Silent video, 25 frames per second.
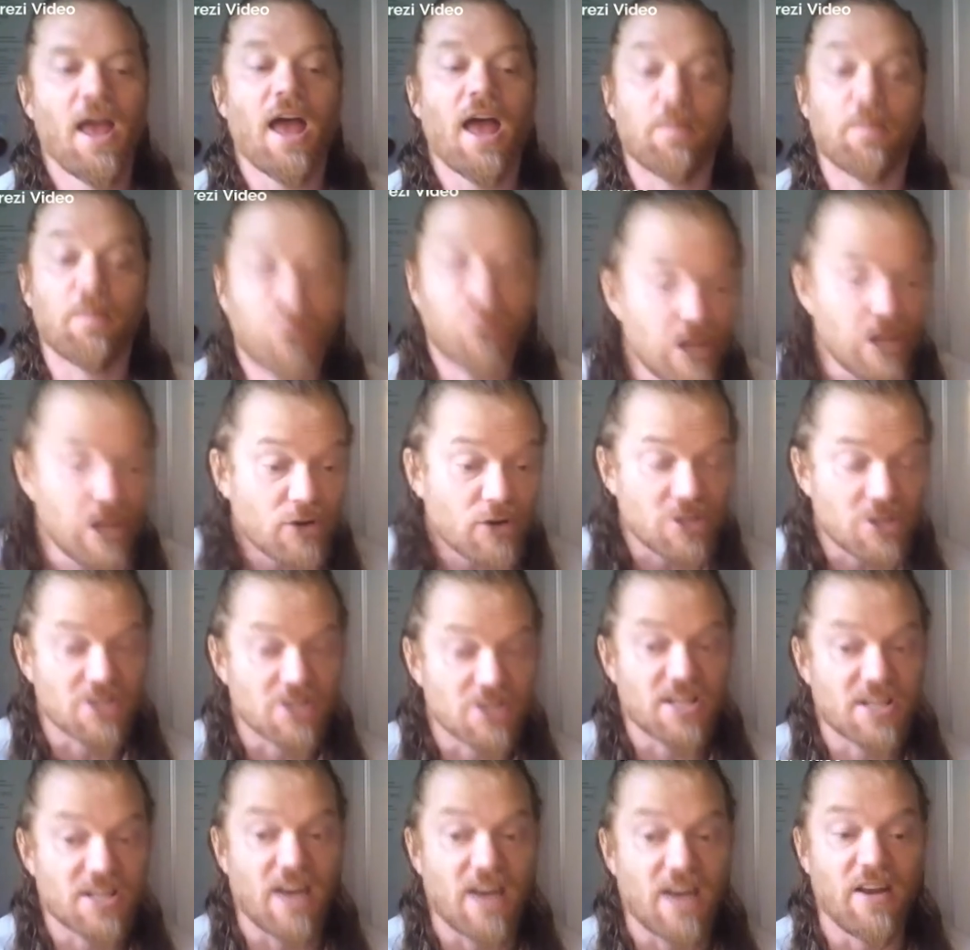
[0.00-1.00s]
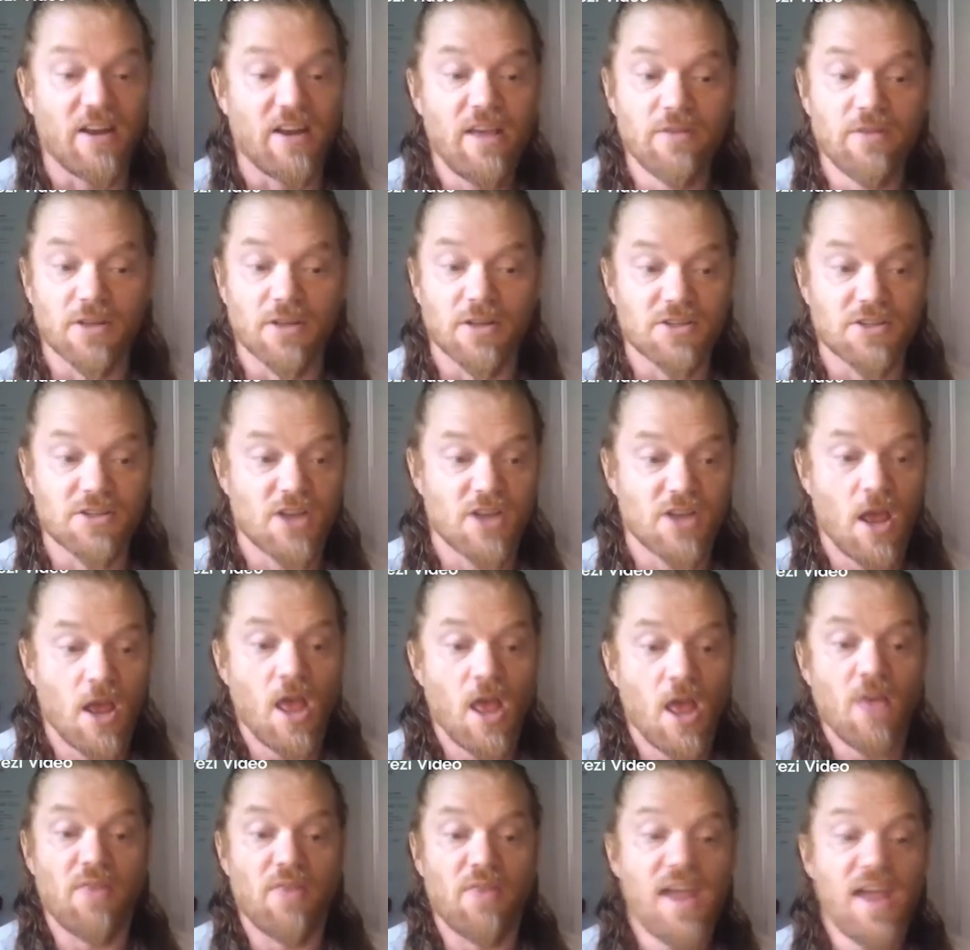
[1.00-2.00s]
And pre-Christian Scandinavians,
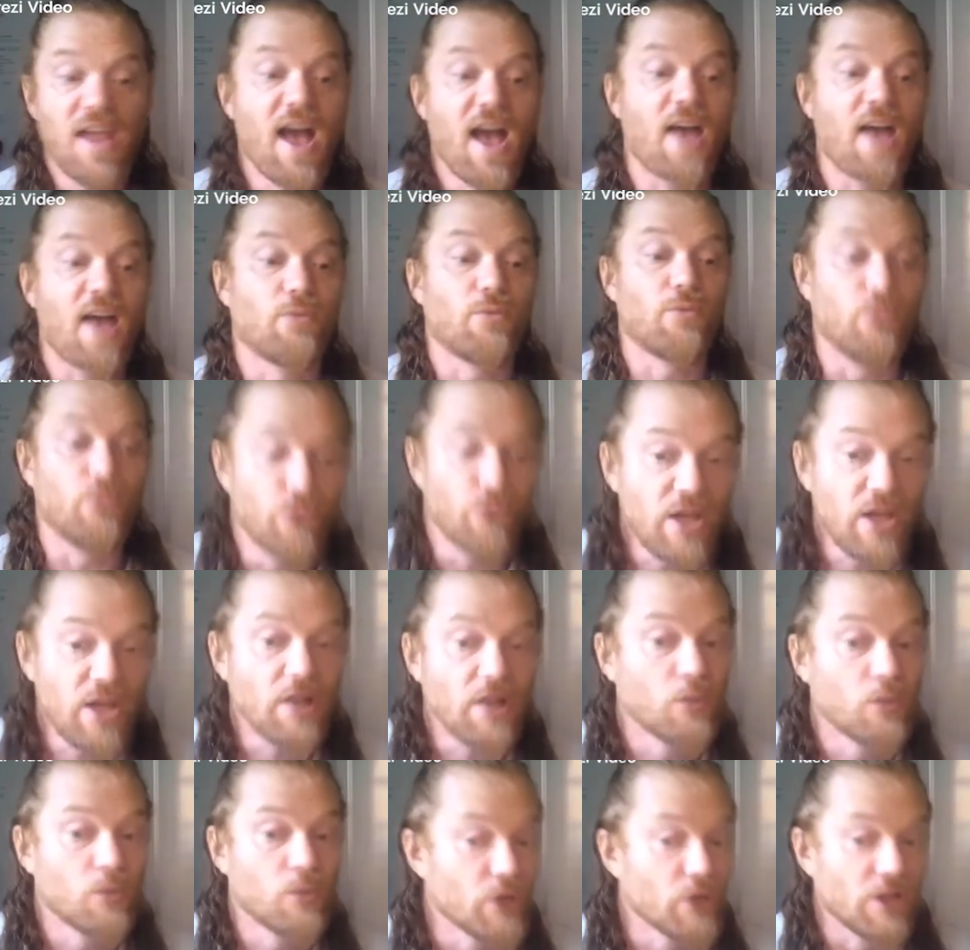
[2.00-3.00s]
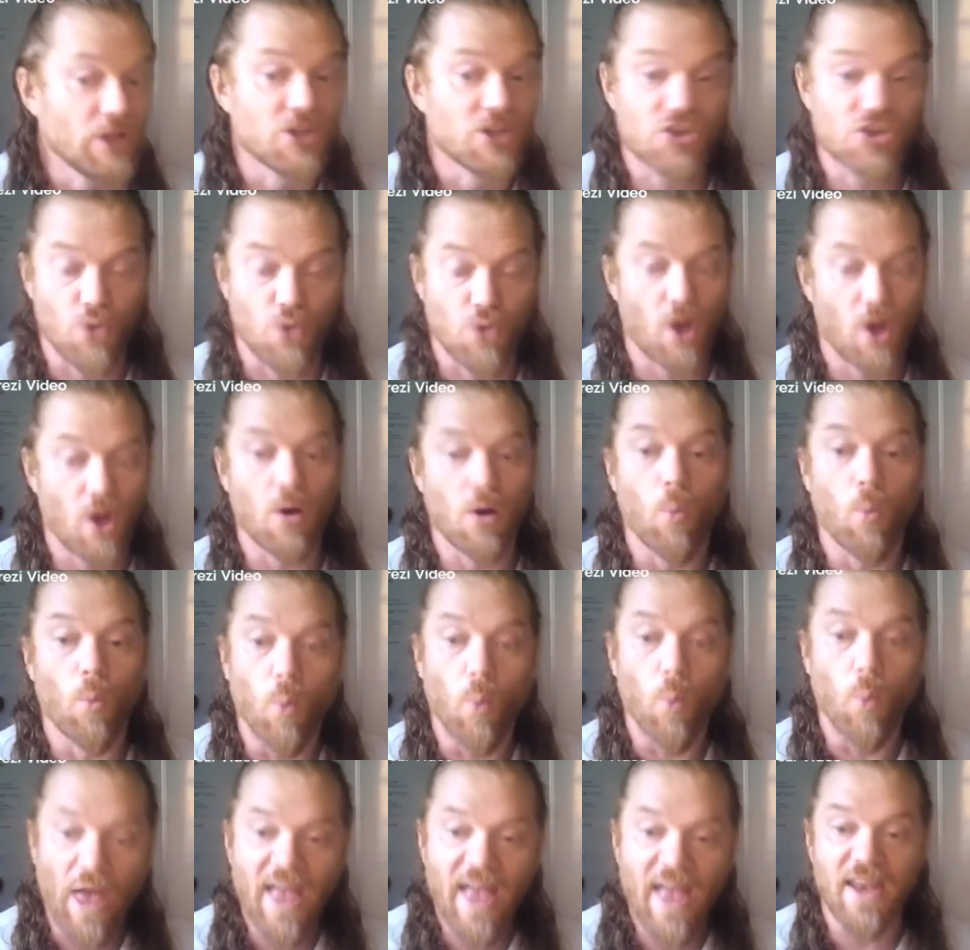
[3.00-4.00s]
they had really, really strong
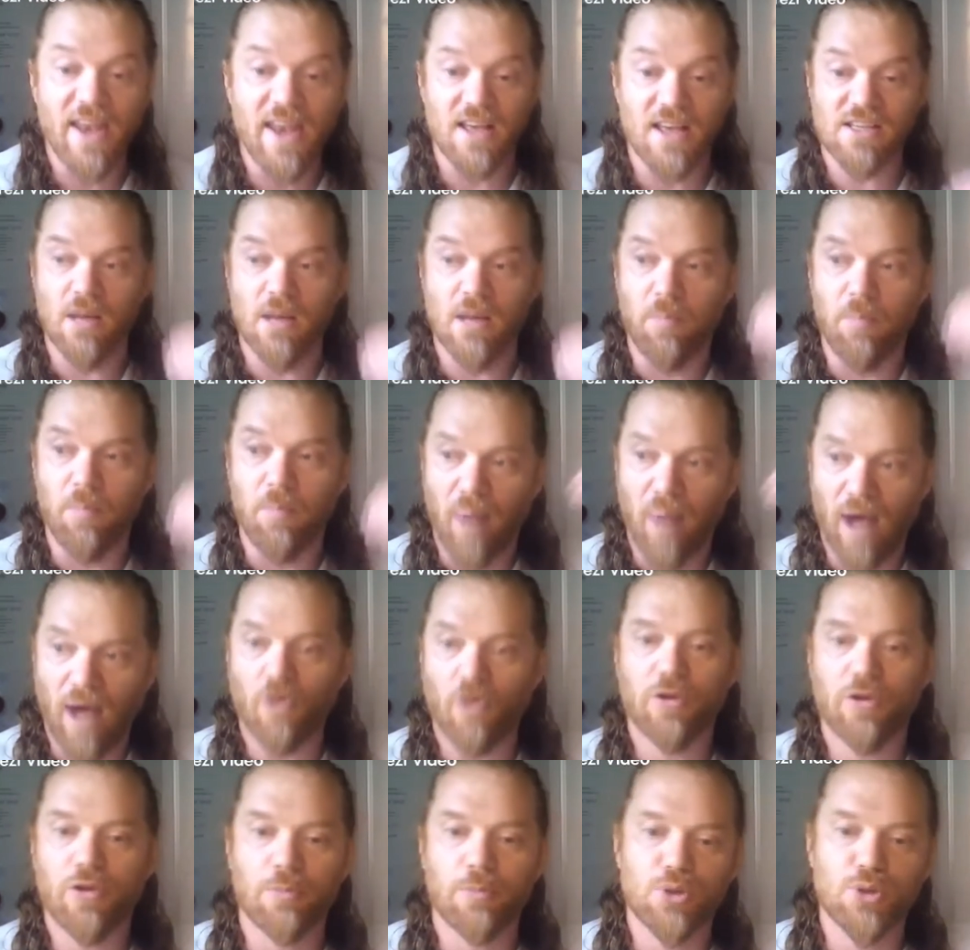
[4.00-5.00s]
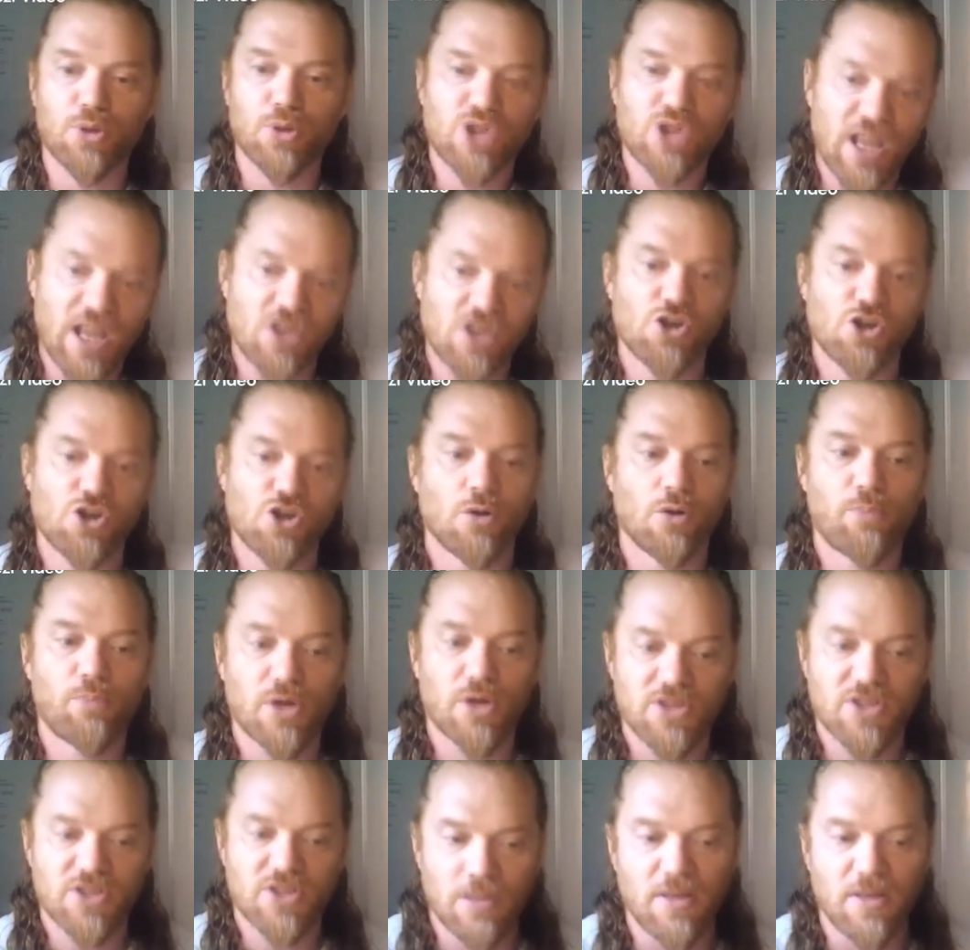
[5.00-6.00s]
awareness about the potential
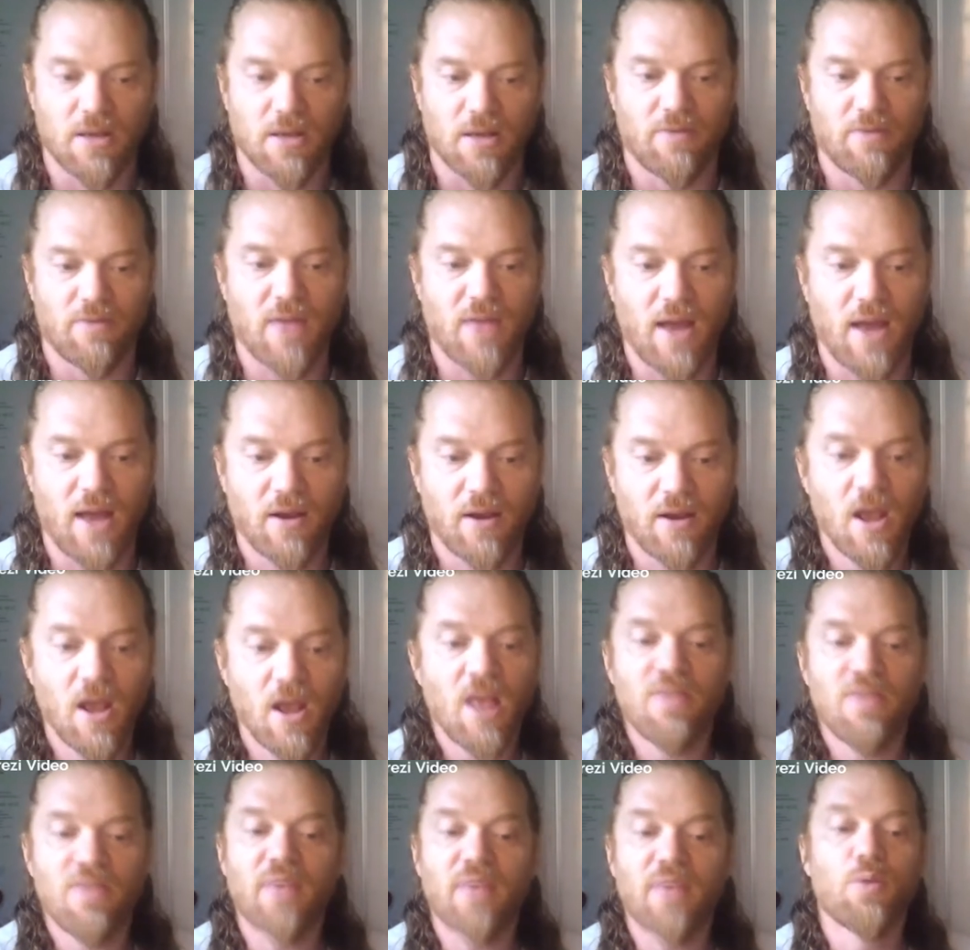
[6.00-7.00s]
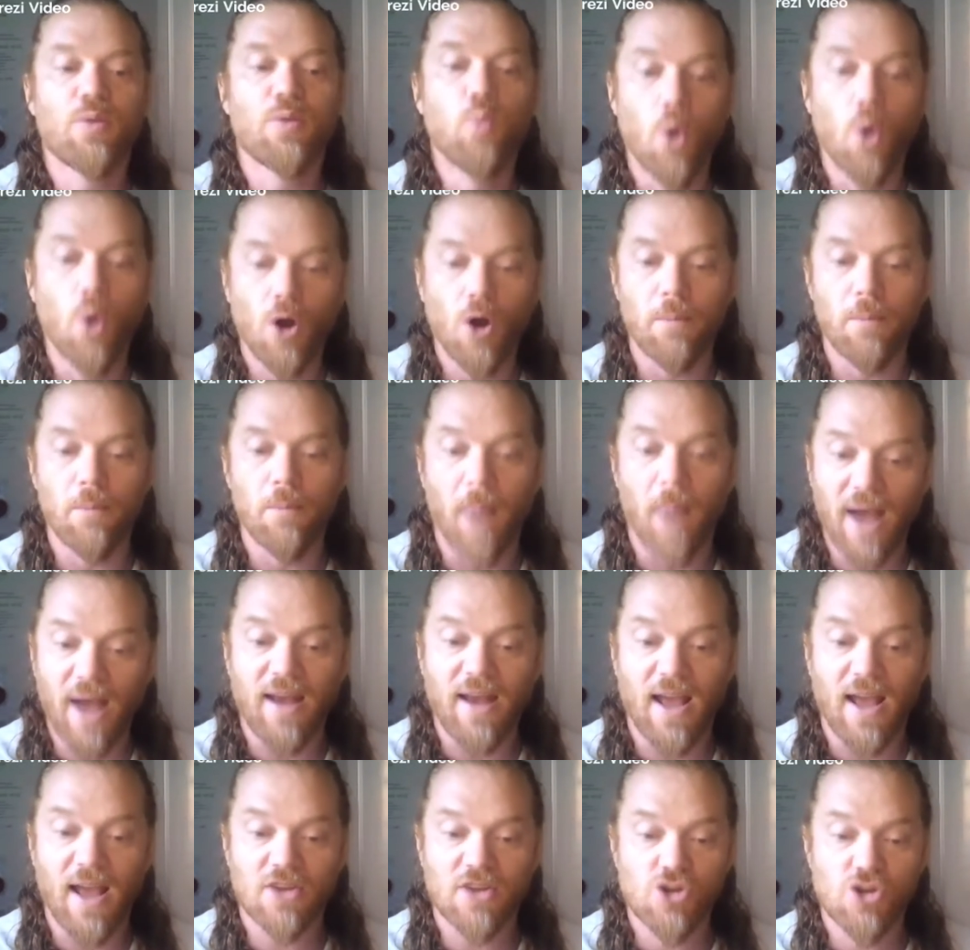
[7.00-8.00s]
proximity of that, that the world
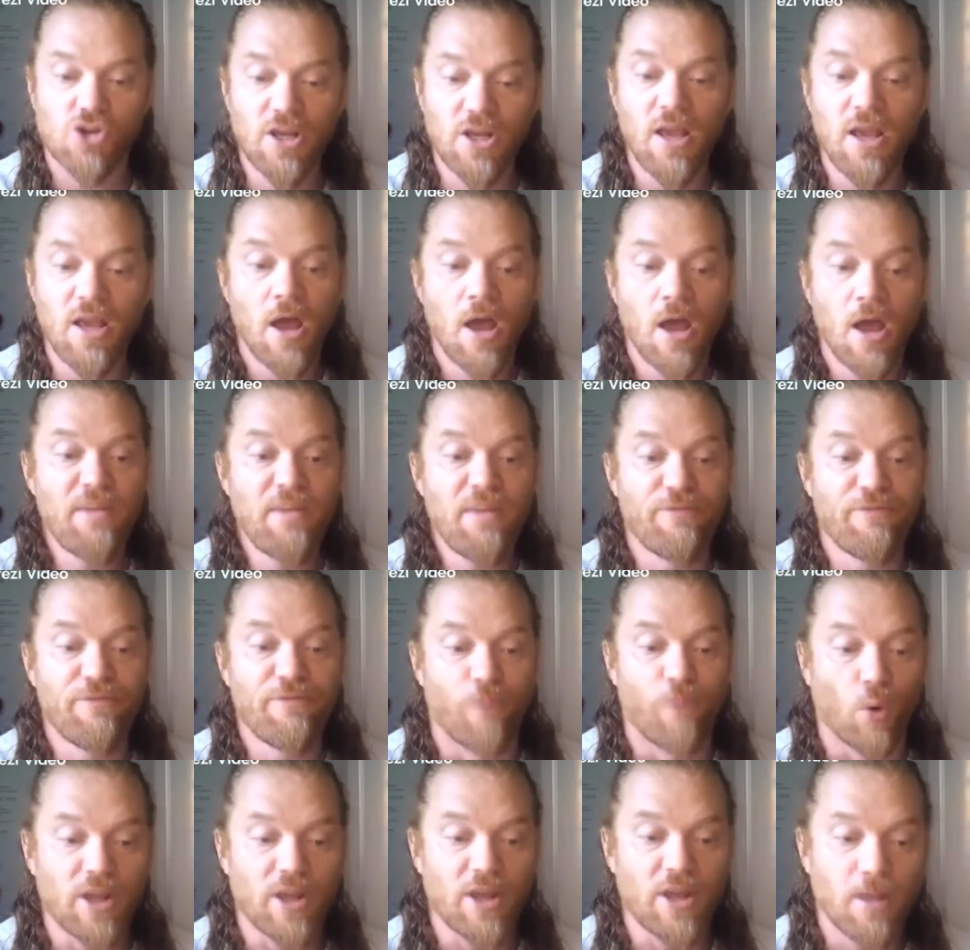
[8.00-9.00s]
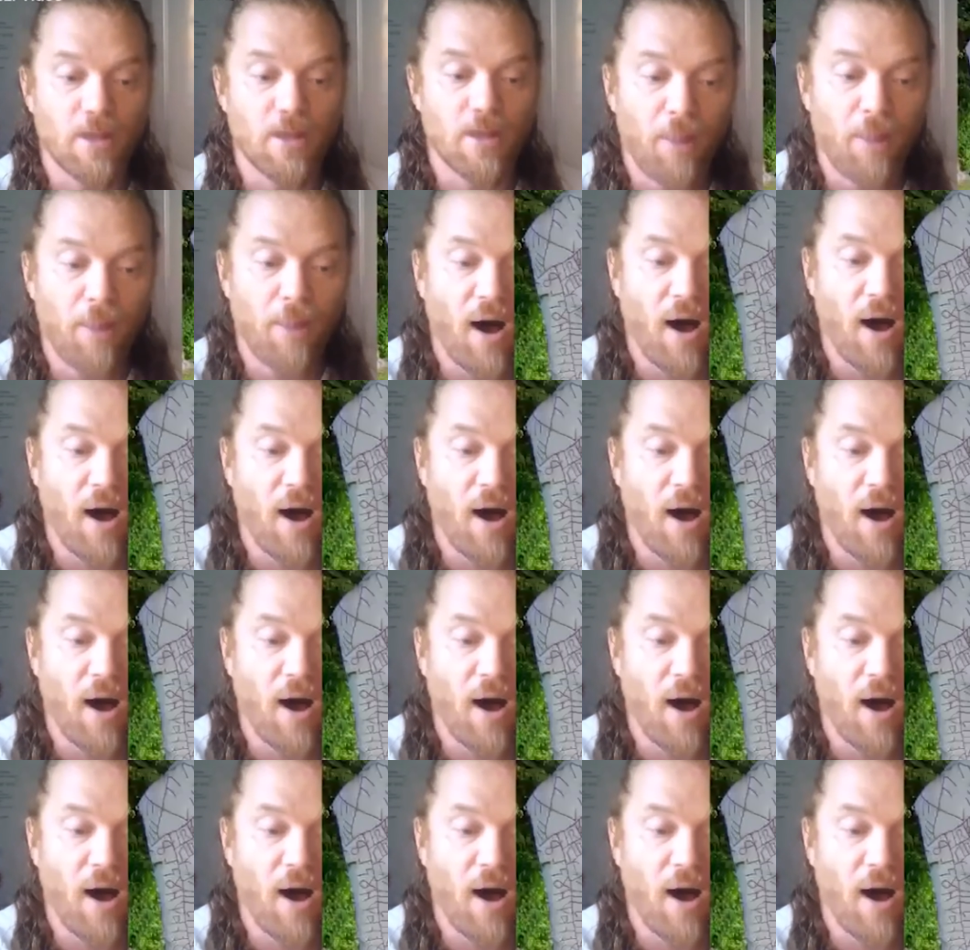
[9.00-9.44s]
might actually be falling apart.